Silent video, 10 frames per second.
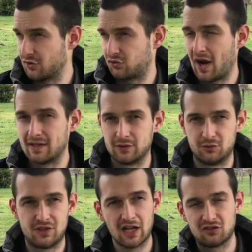trying not to
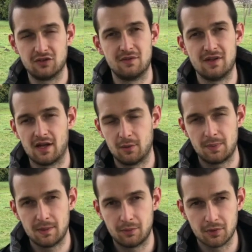touch other
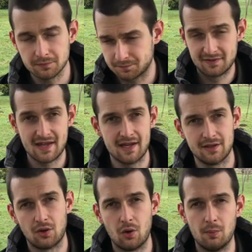people, staying
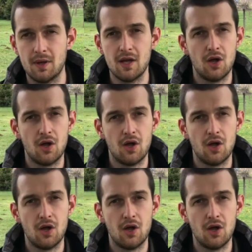at home.